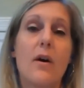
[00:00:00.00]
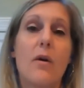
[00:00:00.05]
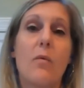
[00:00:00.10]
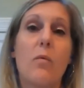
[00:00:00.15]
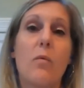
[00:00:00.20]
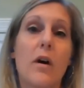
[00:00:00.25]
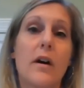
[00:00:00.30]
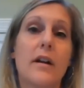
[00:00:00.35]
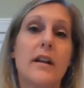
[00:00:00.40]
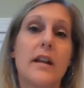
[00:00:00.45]

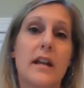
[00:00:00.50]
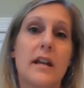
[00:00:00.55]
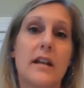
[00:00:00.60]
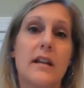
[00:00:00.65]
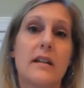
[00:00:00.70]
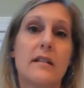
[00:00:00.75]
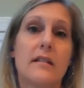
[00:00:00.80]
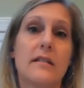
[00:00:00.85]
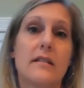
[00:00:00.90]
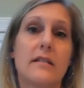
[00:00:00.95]
One
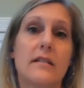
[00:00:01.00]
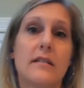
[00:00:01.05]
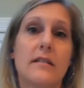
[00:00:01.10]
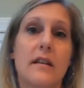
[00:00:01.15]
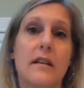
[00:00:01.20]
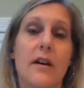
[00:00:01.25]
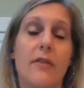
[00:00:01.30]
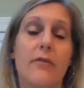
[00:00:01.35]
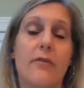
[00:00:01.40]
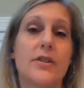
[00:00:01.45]
is
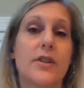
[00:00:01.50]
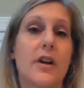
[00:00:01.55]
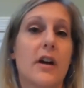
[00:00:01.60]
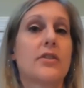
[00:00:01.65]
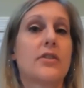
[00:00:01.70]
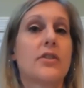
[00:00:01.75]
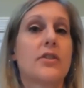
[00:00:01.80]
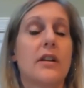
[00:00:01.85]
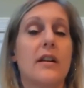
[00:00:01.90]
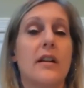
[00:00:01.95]
a
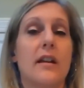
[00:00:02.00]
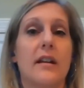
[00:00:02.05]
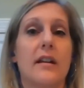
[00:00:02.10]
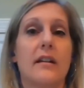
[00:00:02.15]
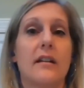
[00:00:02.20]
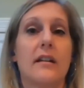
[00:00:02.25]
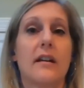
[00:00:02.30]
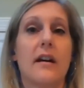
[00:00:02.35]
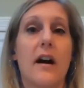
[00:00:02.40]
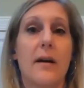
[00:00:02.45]
reduction
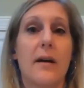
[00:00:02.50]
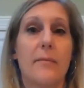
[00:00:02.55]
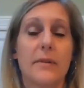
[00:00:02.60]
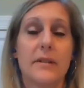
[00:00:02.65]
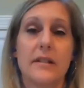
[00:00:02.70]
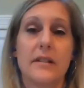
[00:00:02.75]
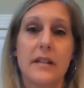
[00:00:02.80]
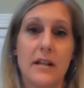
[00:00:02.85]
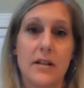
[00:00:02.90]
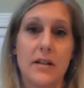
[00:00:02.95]
in
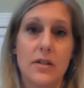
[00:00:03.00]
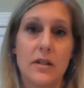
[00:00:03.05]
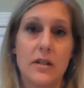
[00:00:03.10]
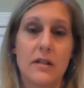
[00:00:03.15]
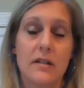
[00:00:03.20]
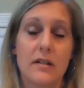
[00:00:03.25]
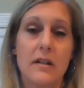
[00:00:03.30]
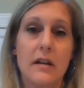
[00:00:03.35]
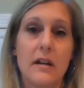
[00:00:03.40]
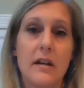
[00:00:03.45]

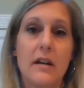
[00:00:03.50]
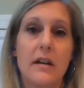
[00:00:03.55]
compensation.